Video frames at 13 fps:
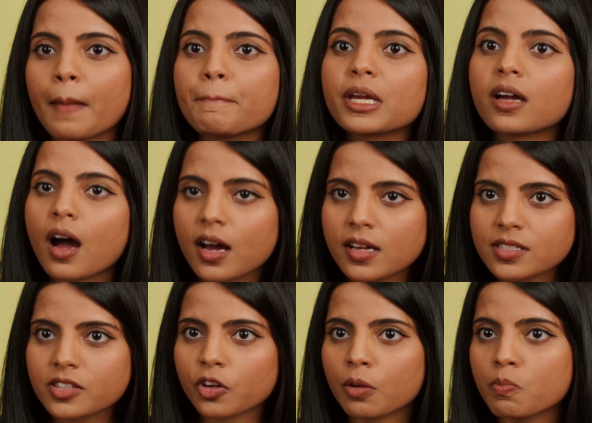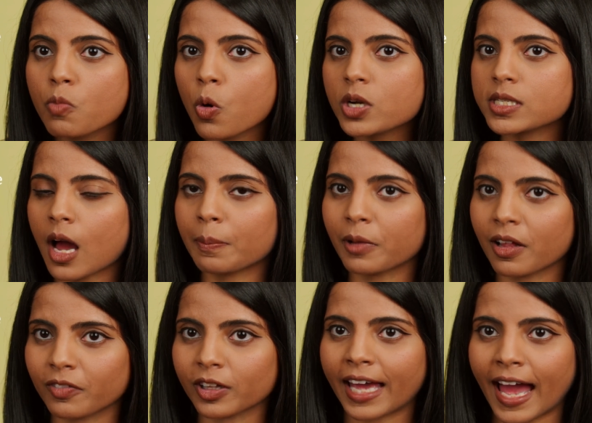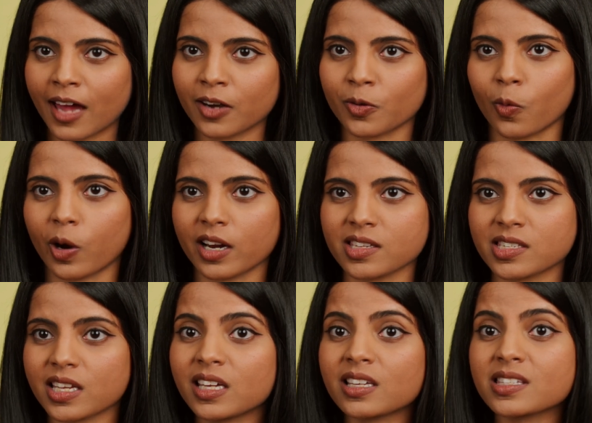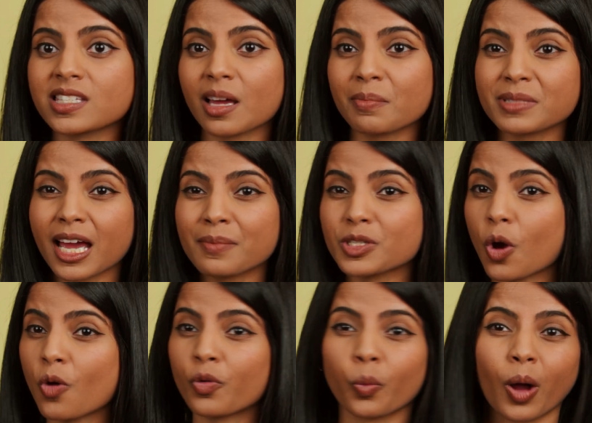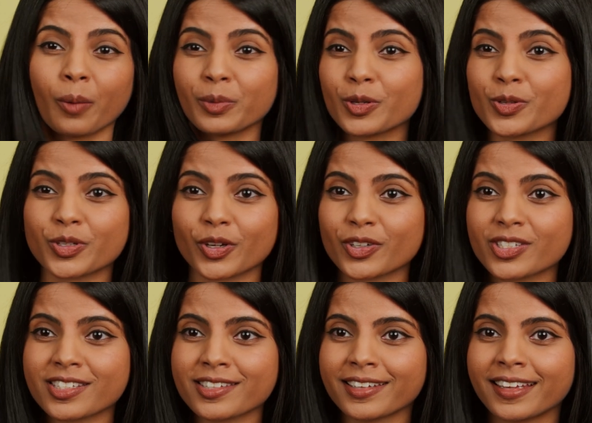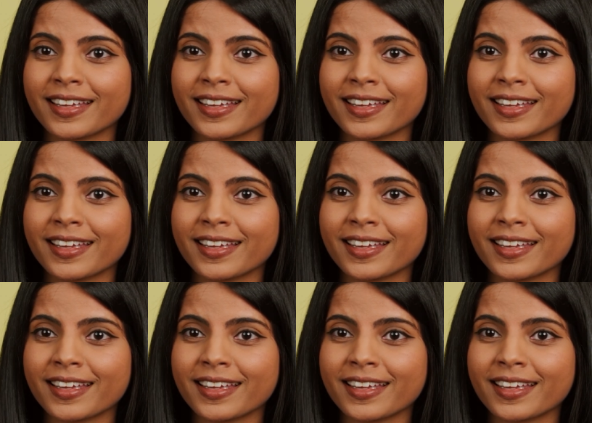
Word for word: Because there are more top level categories, it can sometimes overwhelm users.